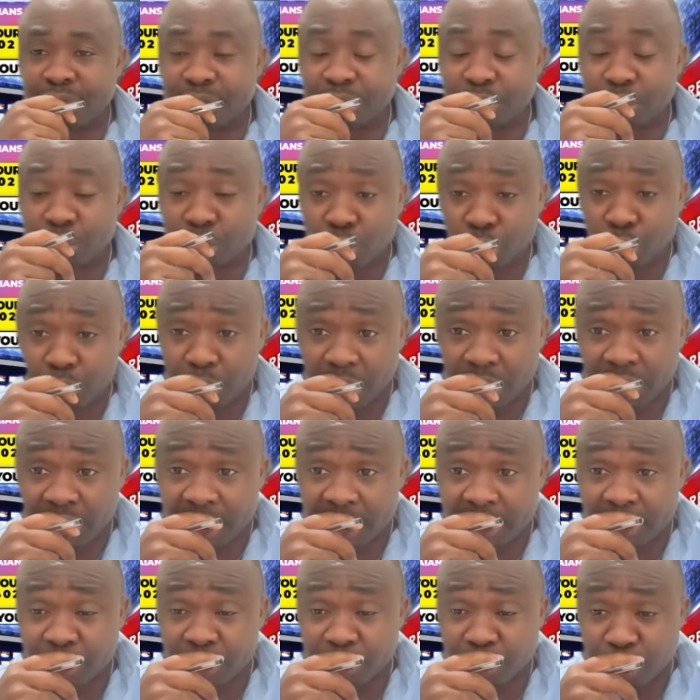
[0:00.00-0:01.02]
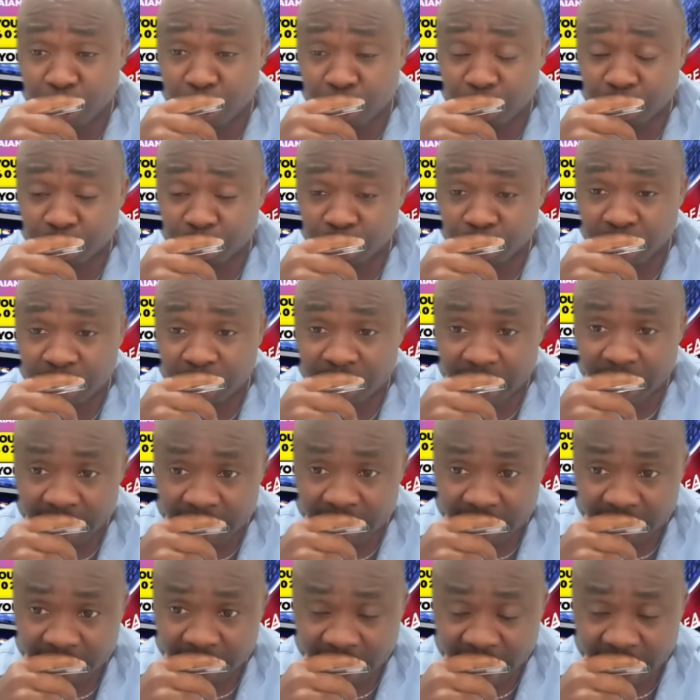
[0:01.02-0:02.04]
The woman and the 4 children, they are in
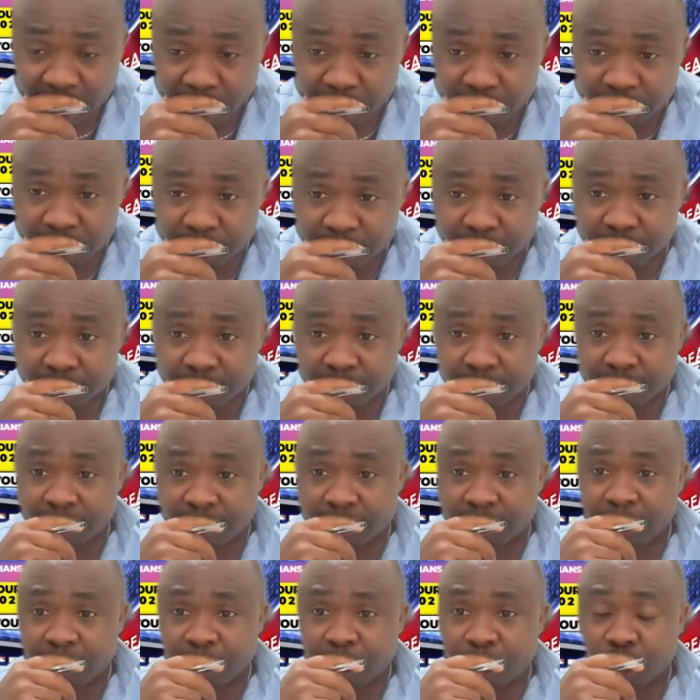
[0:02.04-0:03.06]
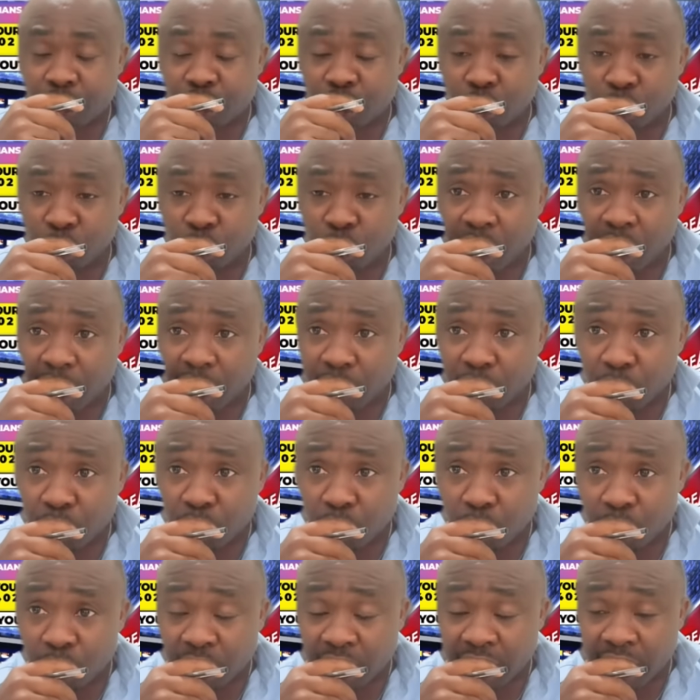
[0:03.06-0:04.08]
the house. Tolu cannot
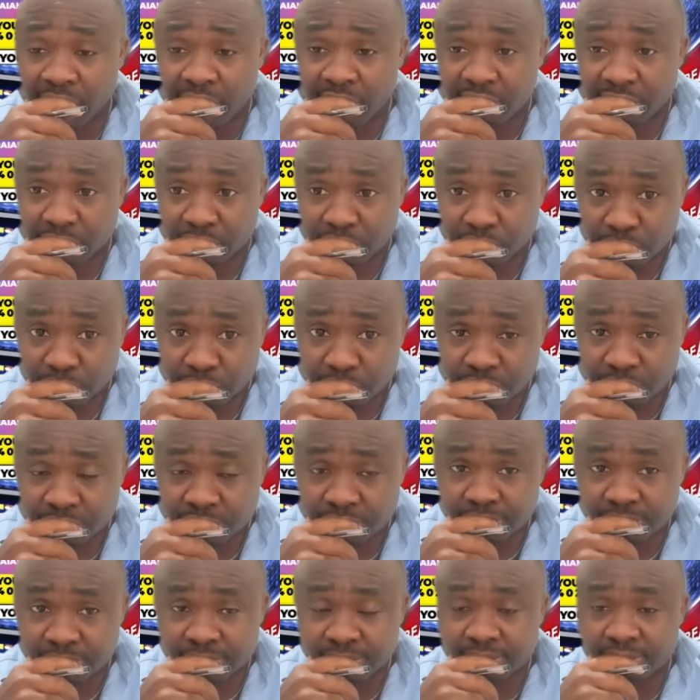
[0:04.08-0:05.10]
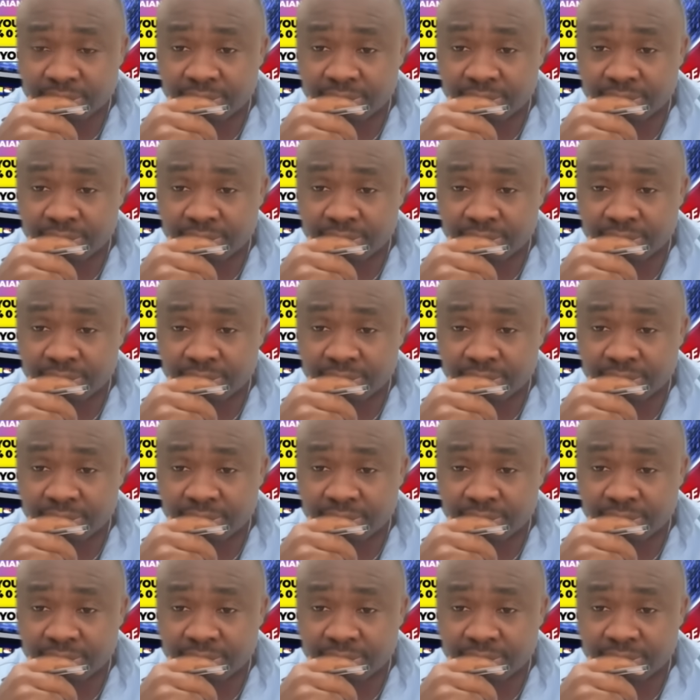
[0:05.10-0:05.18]
work as a nurse.